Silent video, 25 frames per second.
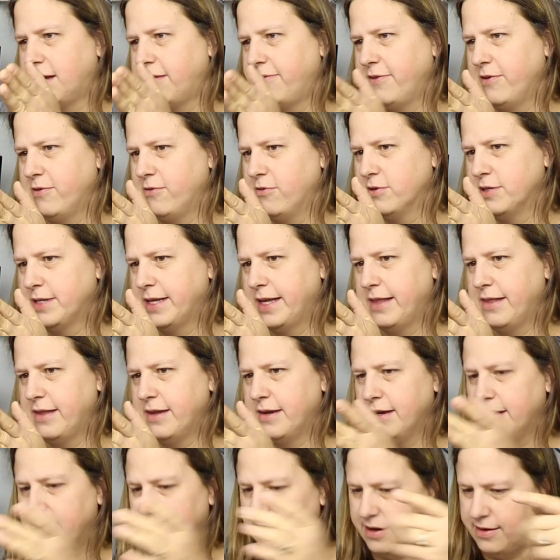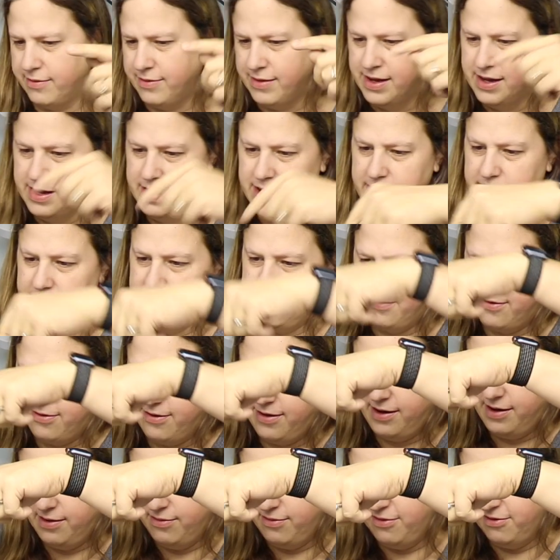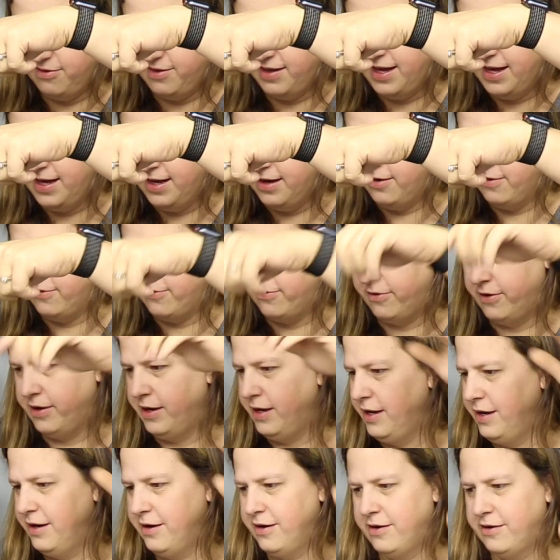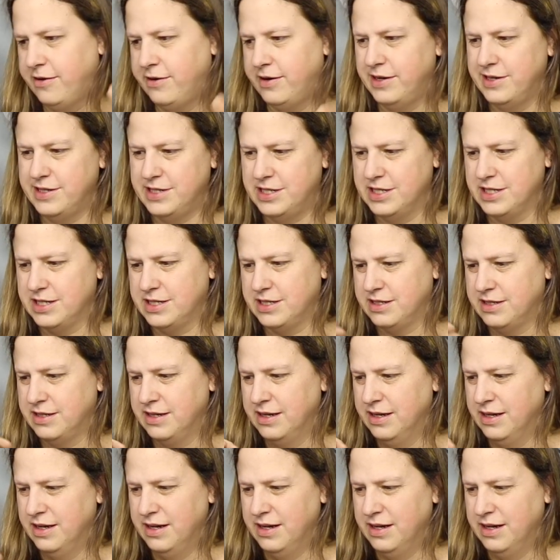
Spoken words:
if it was at the top and trying to move the head over here, it just